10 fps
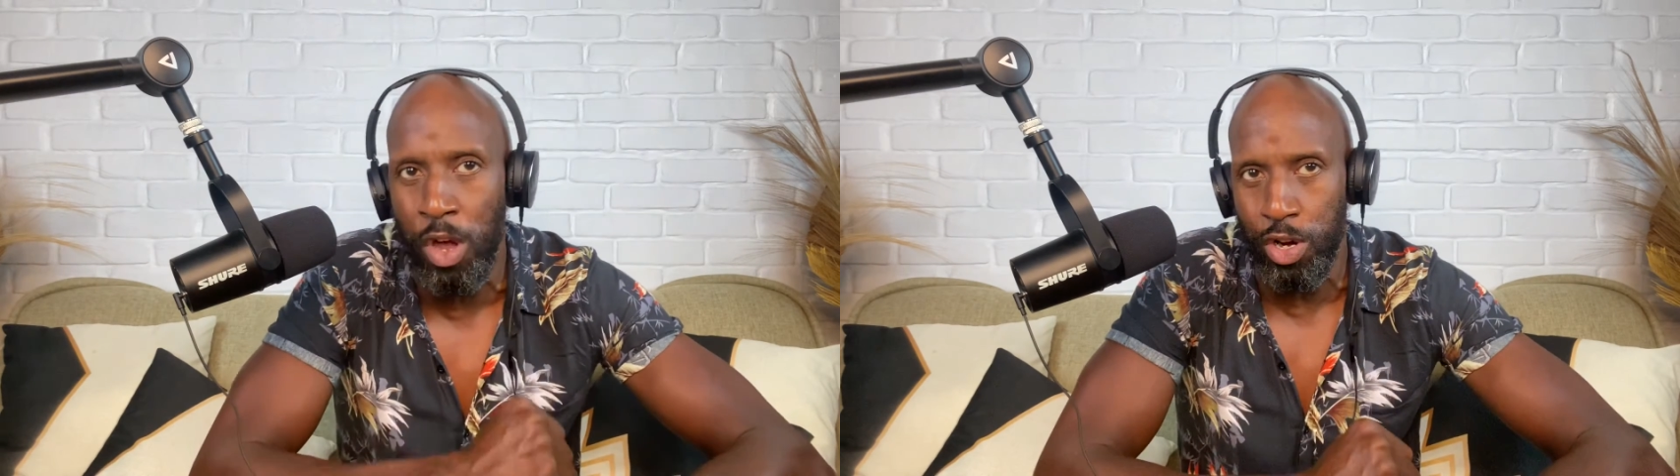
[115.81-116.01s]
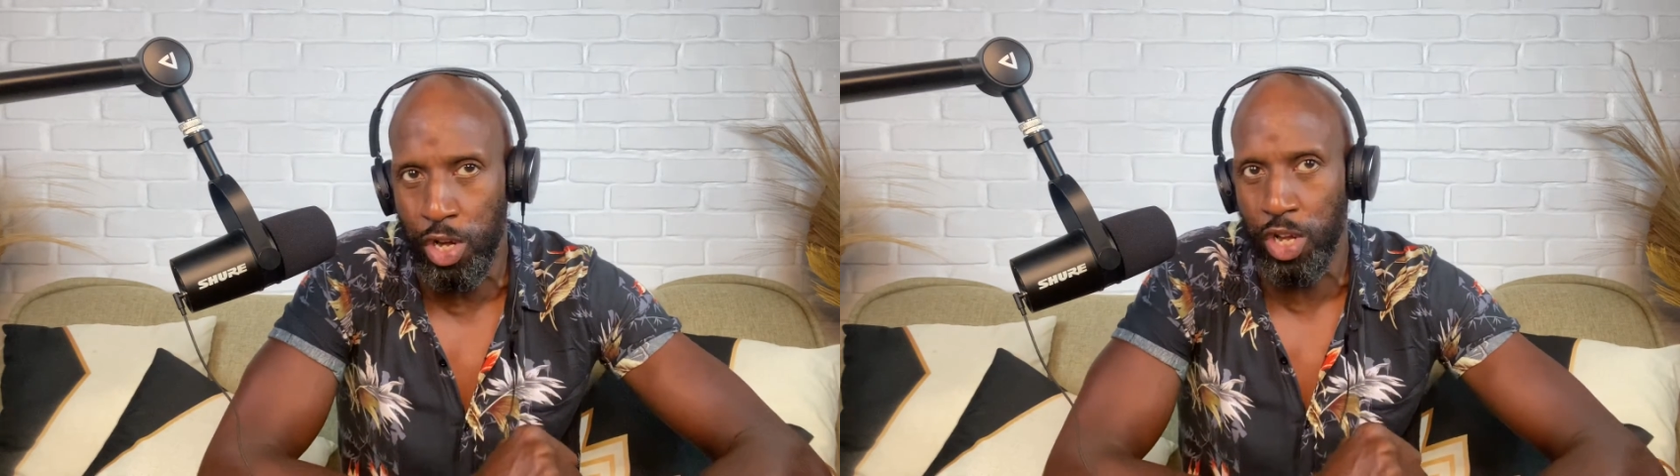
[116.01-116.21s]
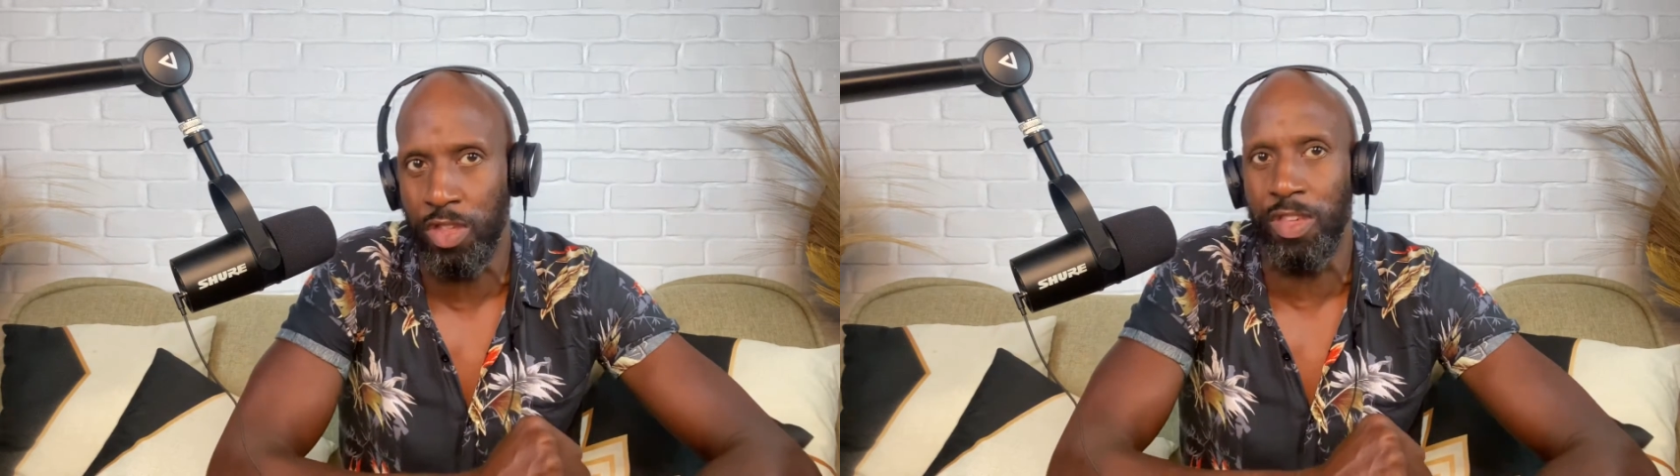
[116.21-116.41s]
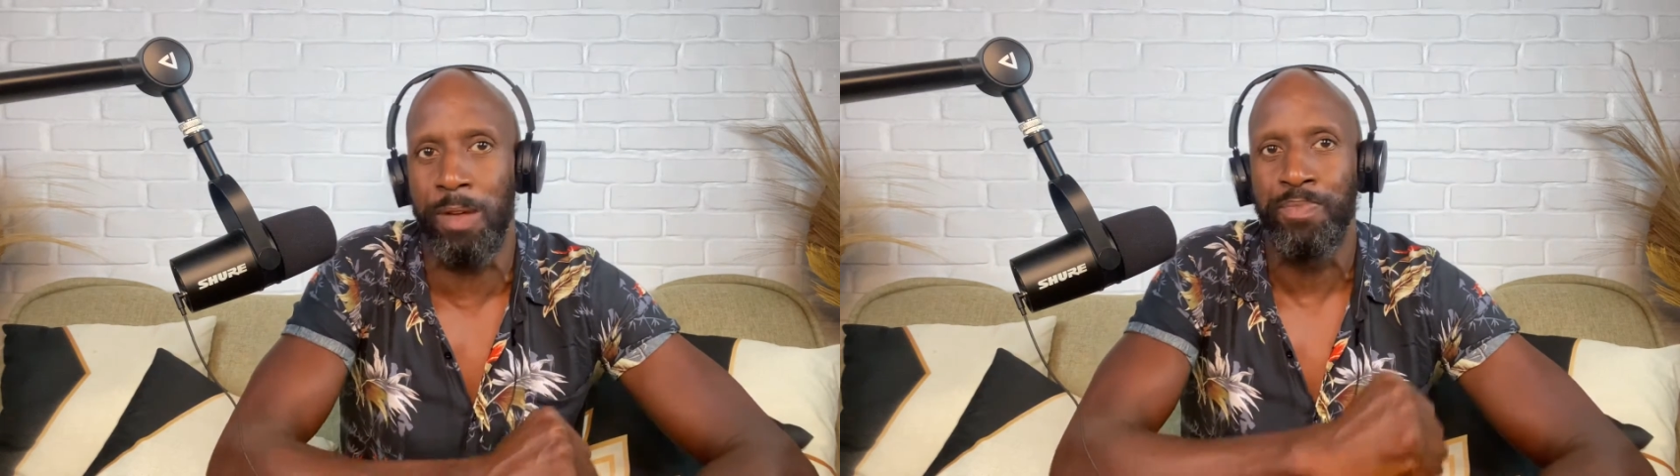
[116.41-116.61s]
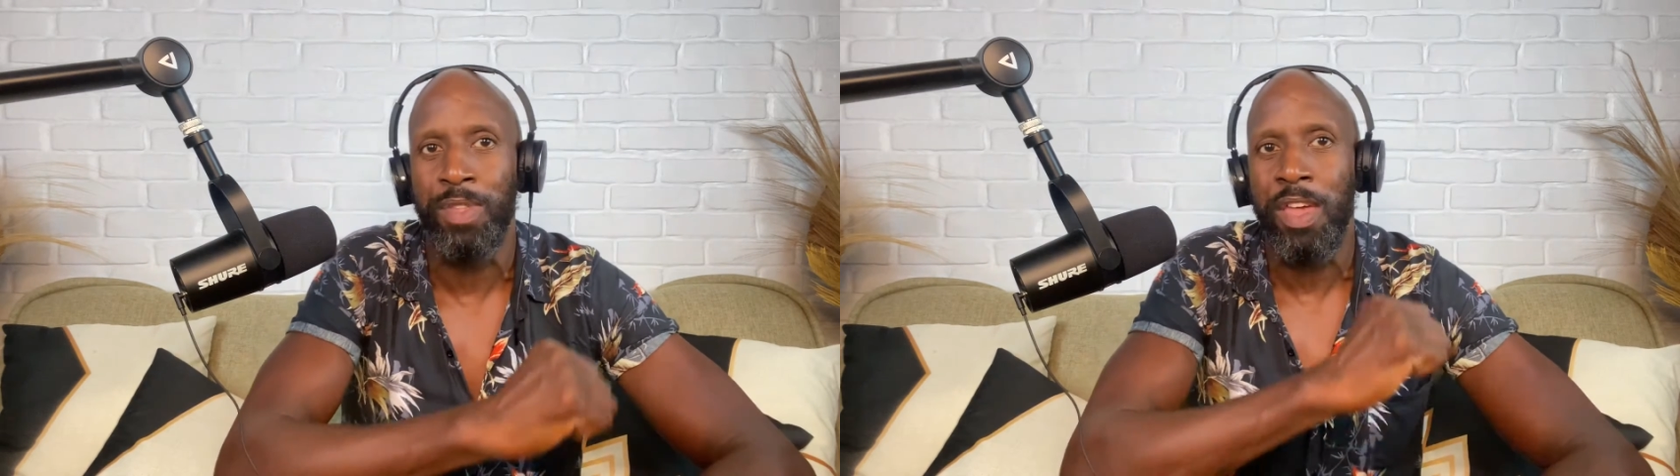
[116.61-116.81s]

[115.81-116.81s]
conscious that